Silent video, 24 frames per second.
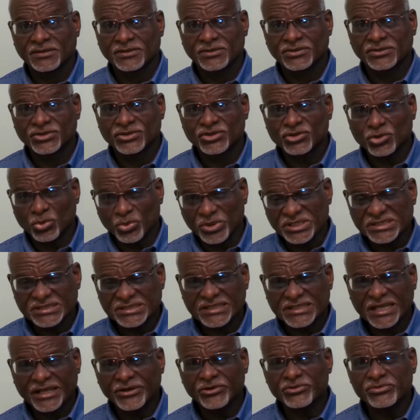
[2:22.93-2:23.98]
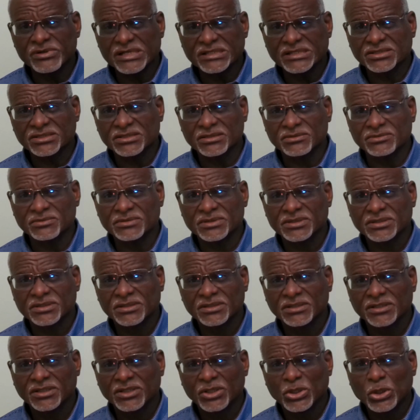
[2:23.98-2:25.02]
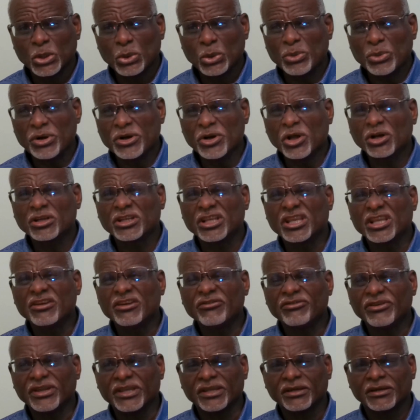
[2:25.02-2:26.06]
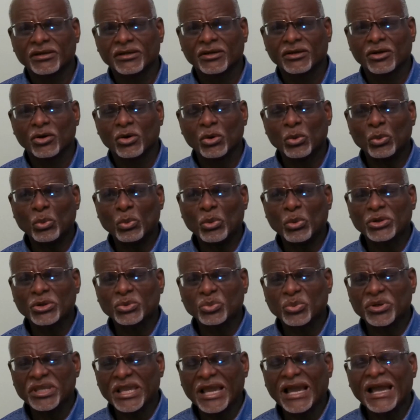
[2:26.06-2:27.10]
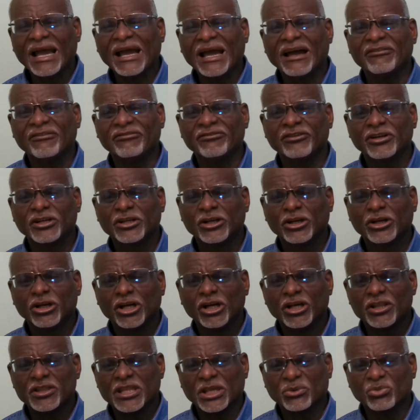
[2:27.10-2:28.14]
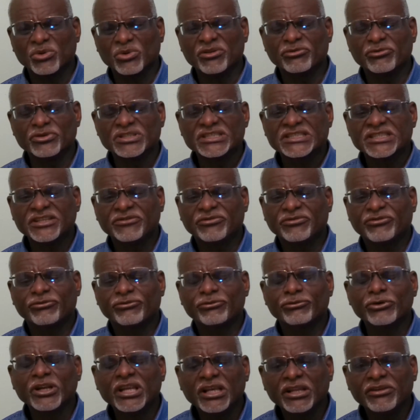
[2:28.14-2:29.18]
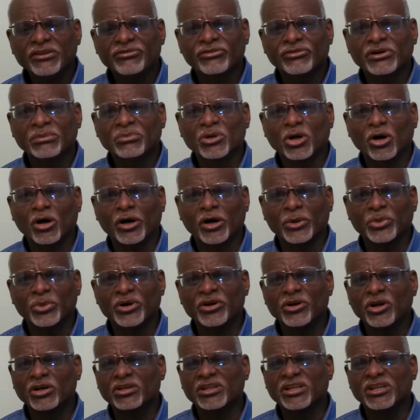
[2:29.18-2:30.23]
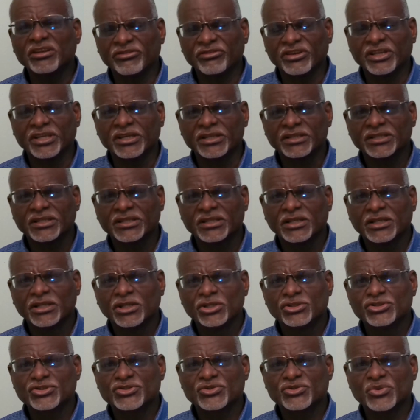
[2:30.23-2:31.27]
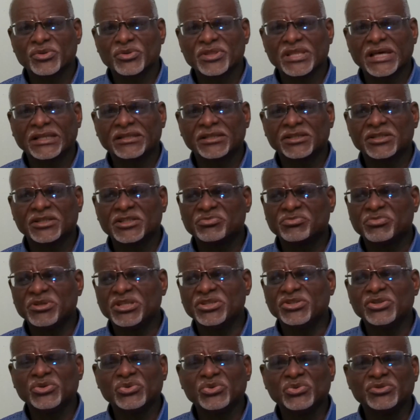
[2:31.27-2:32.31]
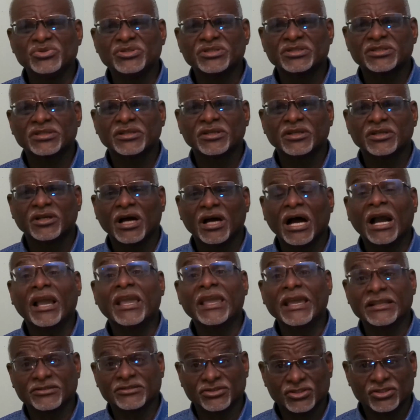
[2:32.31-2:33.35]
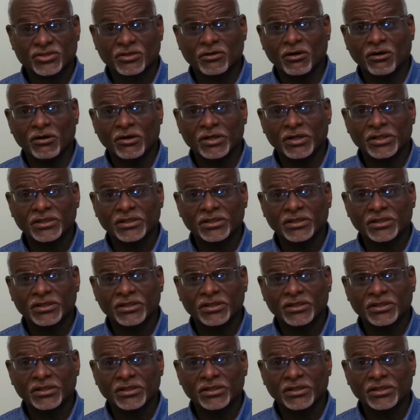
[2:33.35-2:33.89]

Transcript: So we stand resolute. We're not giving what we have that we've received freely from God, we're not giving it so that it is be used against God.